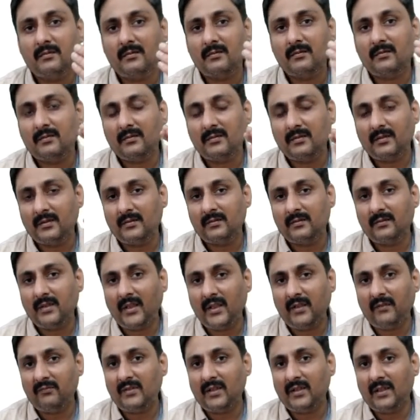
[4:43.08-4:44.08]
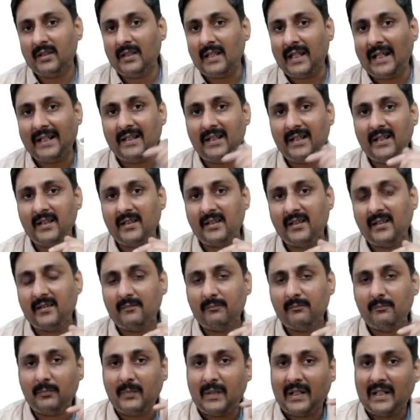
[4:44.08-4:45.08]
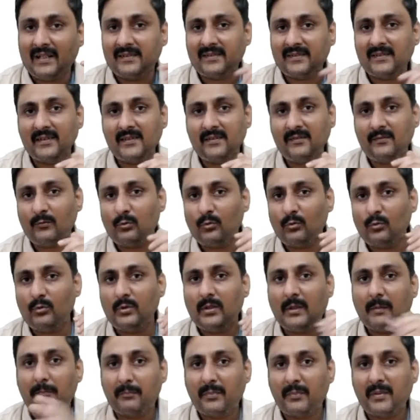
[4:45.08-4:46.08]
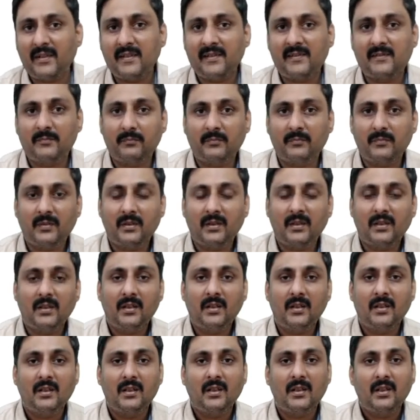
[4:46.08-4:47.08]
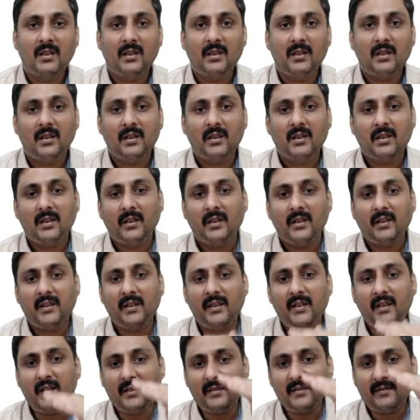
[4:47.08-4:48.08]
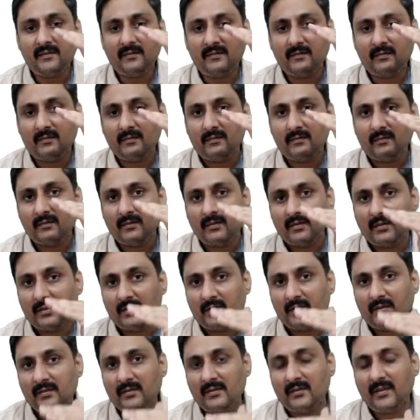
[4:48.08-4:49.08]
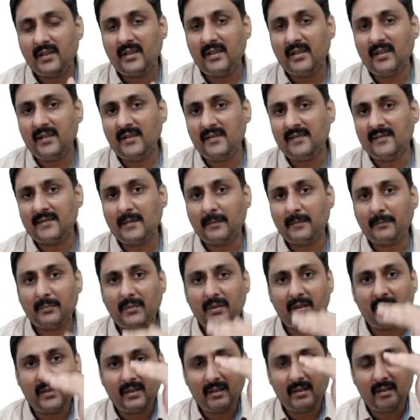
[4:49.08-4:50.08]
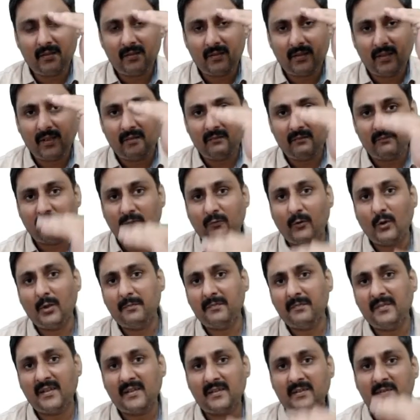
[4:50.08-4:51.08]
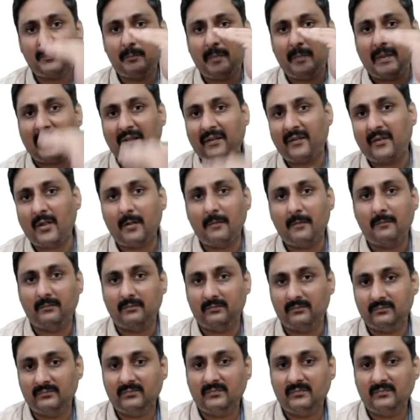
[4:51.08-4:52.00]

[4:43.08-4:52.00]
if the light passes through the prism, it is separated, it forms a spectrum